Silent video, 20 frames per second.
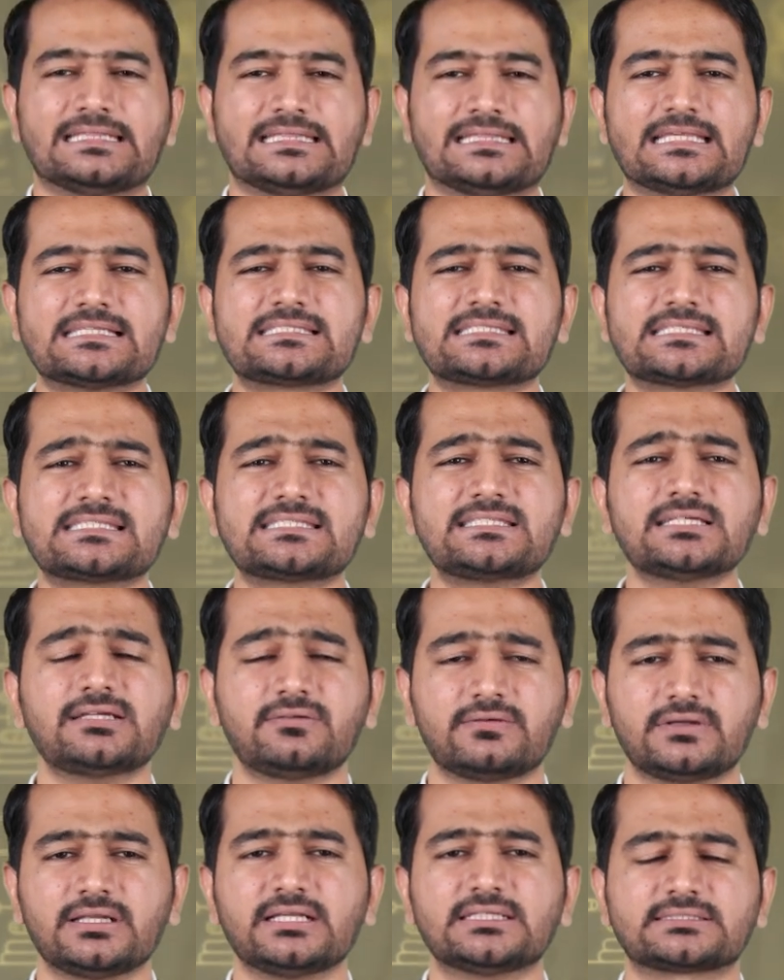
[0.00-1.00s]
This is
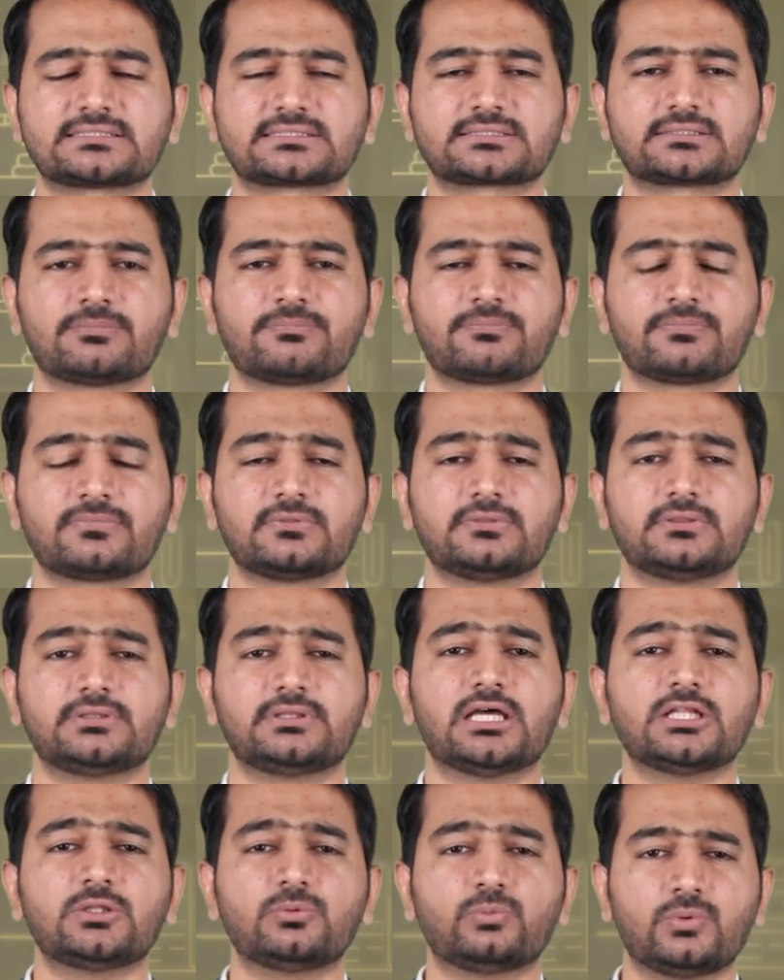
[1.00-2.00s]
the risk
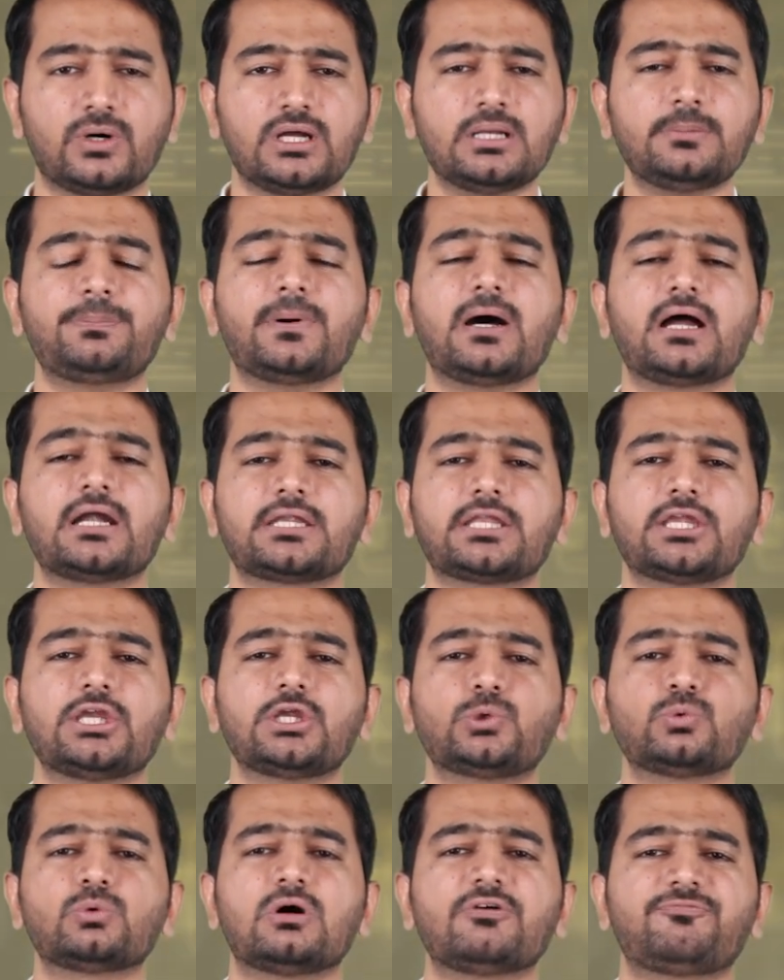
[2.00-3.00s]
that one
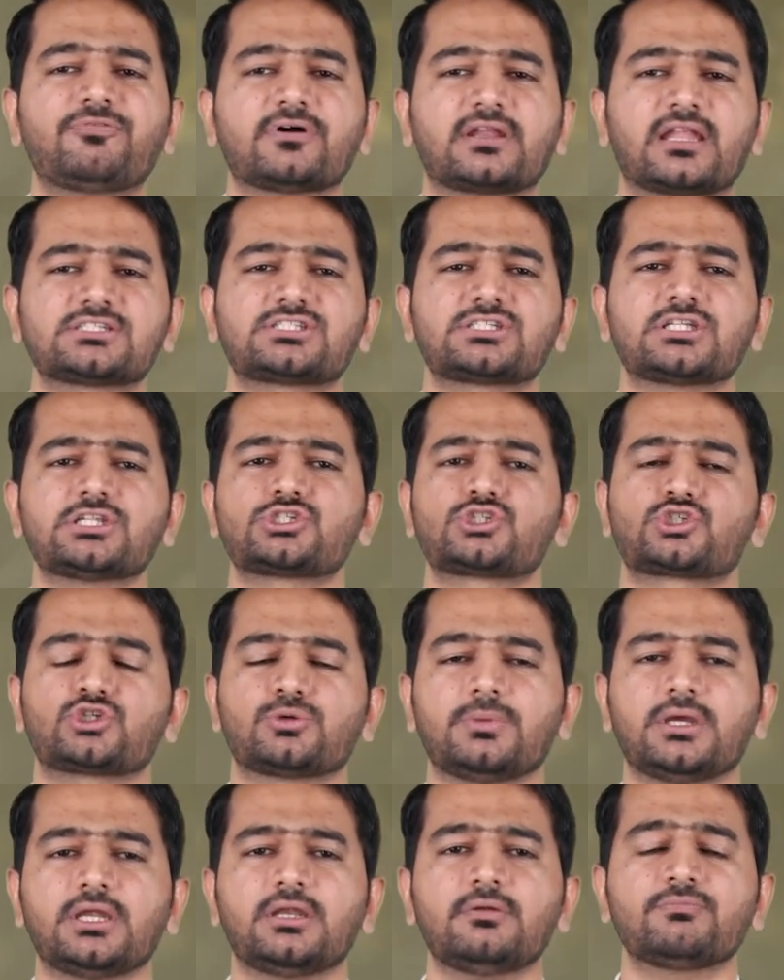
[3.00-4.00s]
party to a financial
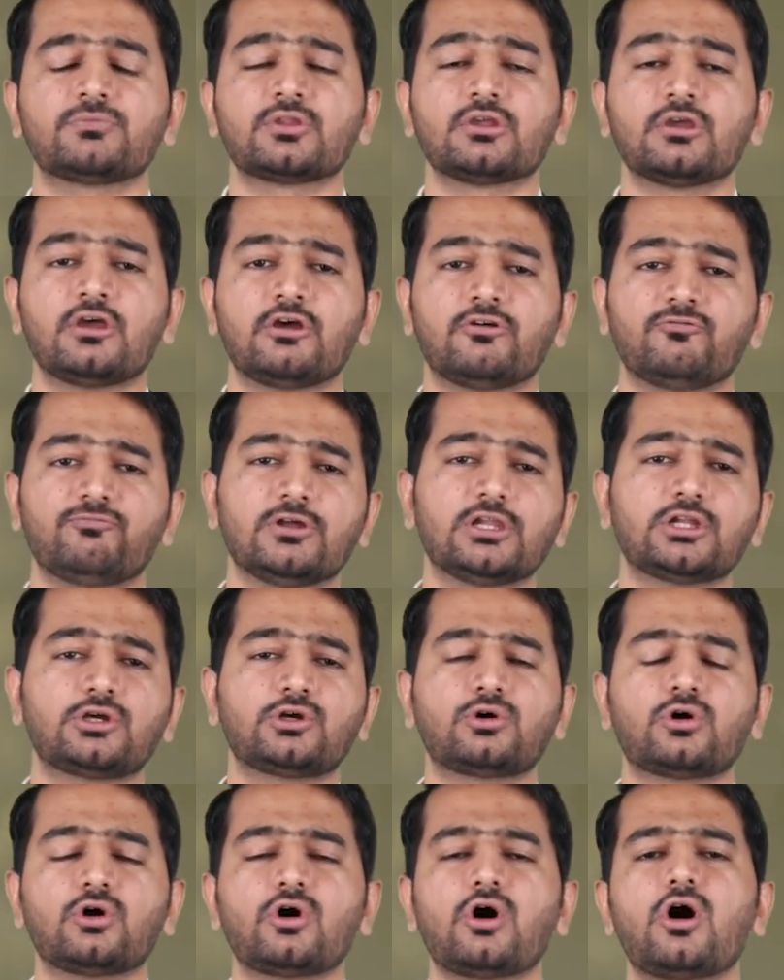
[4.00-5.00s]
instrument will
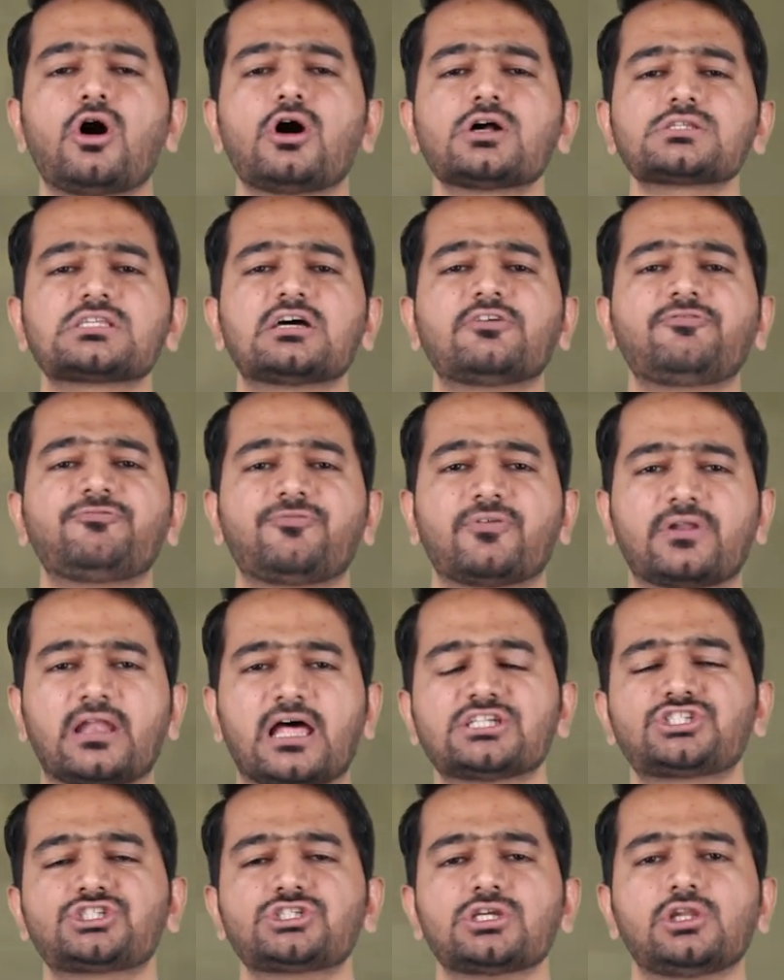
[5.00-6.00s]
cause a
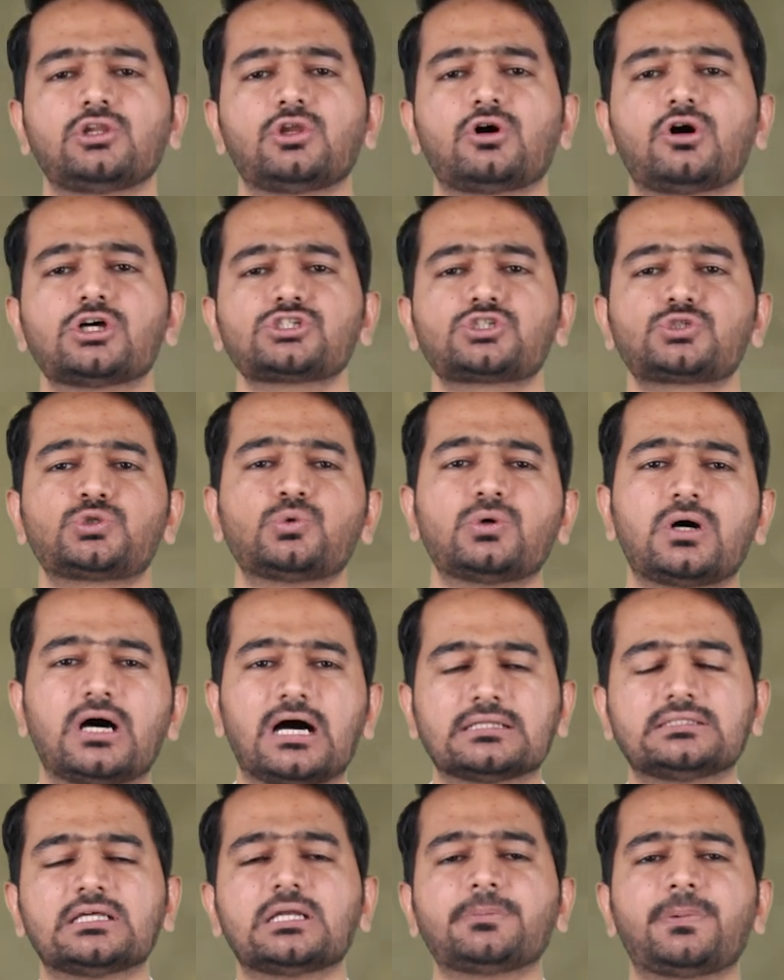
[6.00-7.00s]
financial loss to
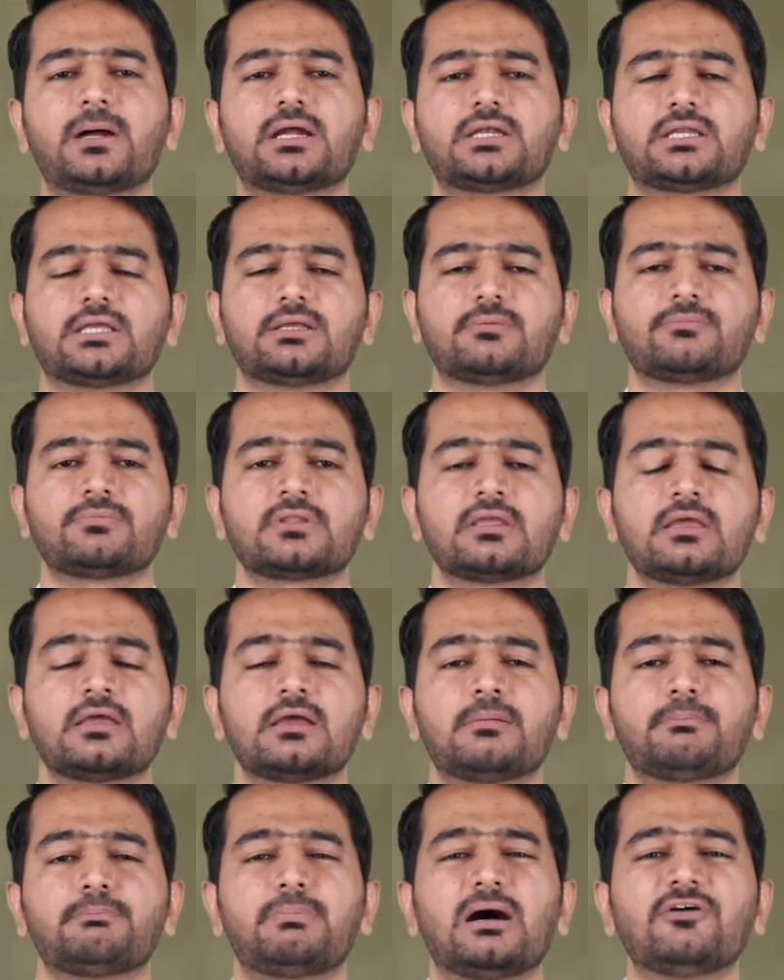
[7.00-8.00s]
other party
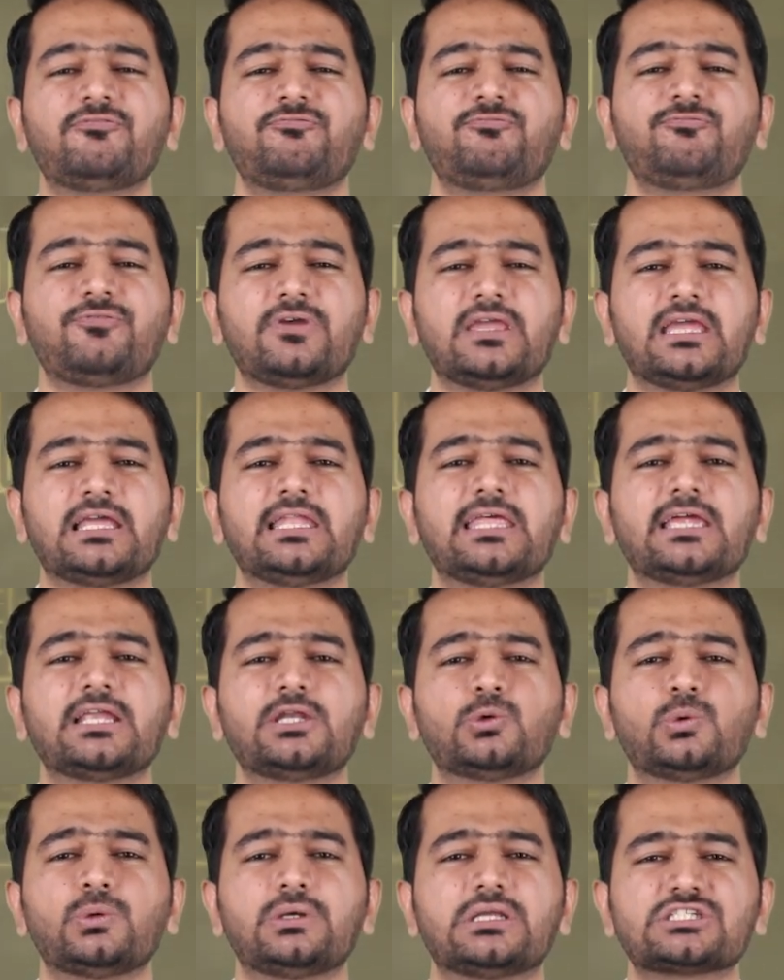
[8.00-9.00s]
by
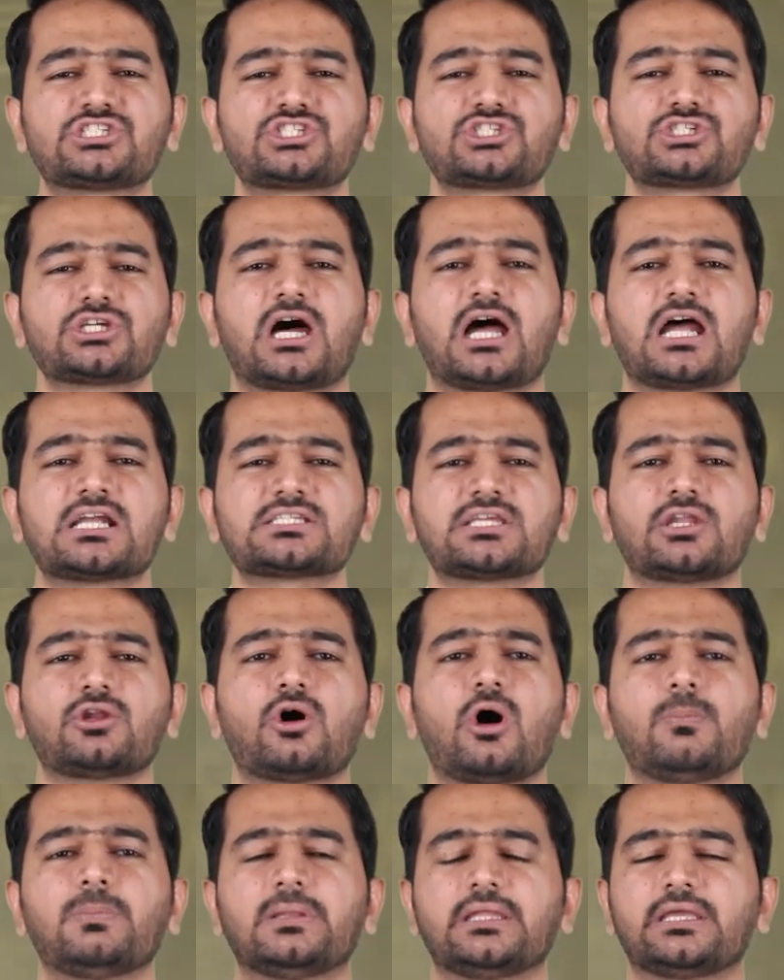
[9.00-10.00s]
failing to discharge an
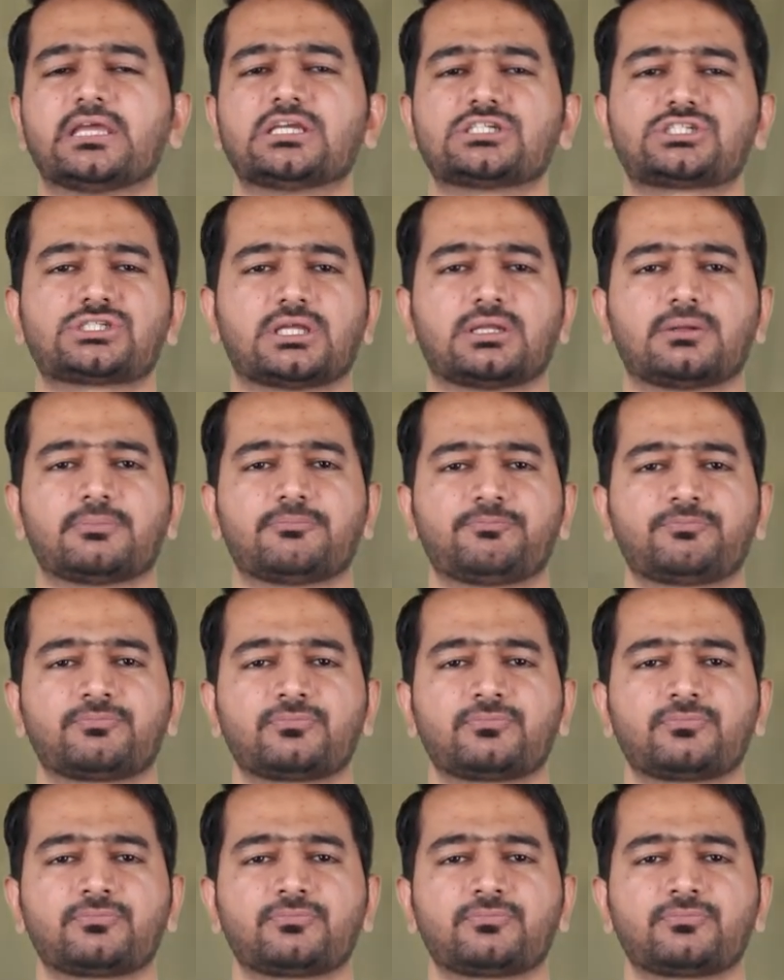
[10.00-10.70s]
obligation.